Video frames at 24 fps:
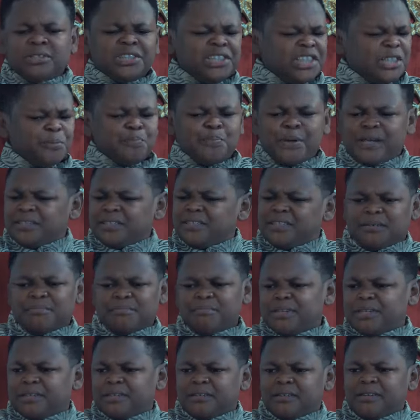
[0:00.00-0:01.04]
She's
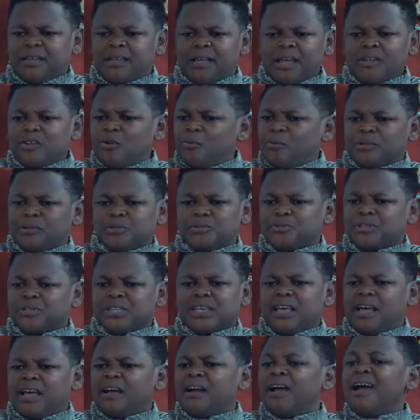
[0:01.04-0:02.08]
pestering me. I don't want to
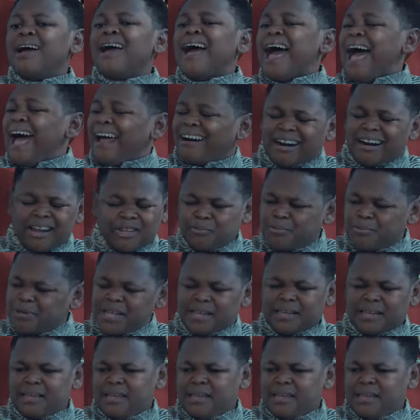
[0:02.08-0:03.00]
see her around me